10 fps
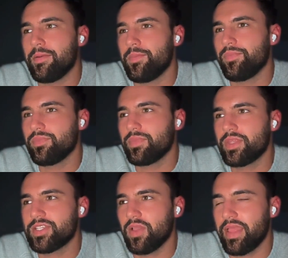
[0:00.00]

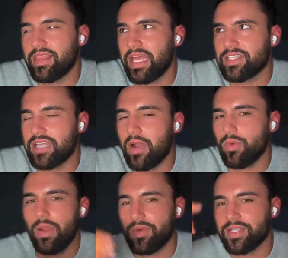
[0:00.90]
Um, so like
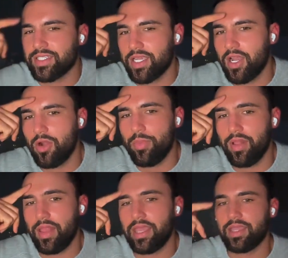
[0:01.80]
that's not where I wanted to
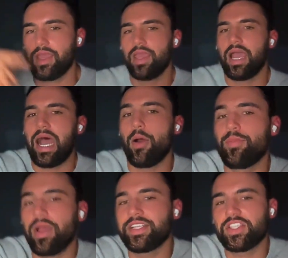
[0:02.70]
go. But like
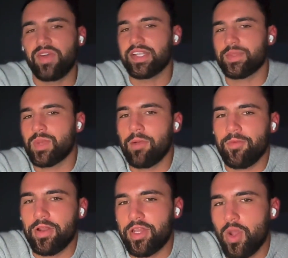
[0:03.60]
I would probably just
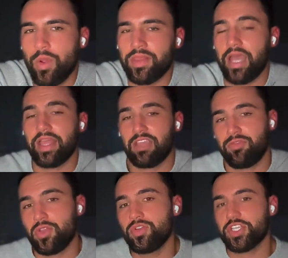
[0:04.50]
find some comfort in
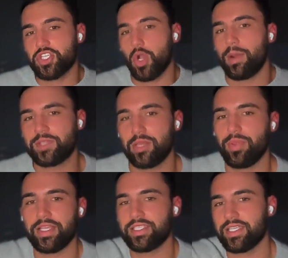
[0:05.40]
knowing that like if you just
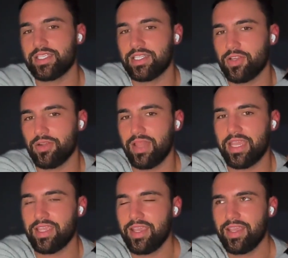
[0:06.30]
show up to the places
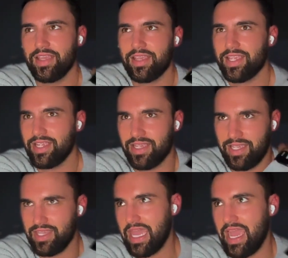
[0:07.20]
and you're like
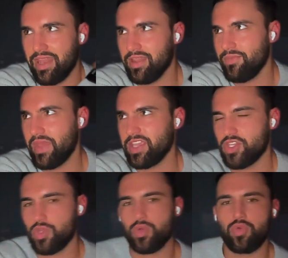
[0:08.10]
that
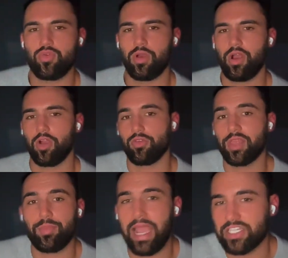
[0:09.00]
that you
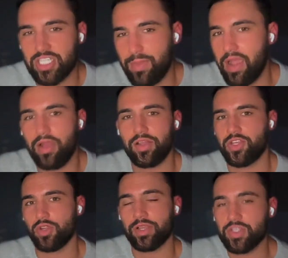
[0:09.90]
are really passionate
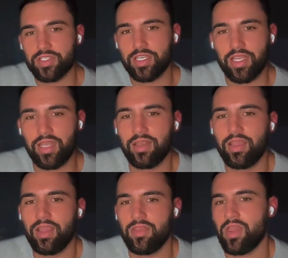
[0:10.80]
about and you're
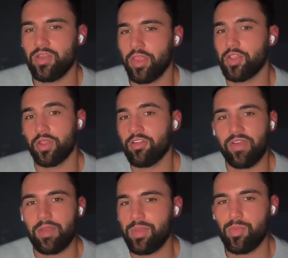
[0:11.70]
interested in, then
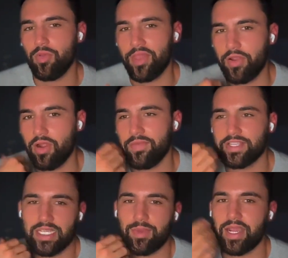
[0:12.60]
like you're gonna find people
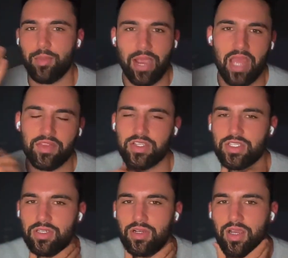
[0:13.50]
that are on the same kind of
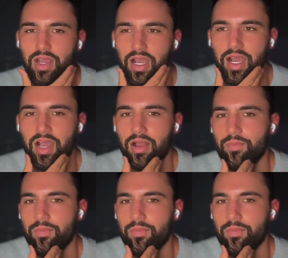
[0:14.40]
path as you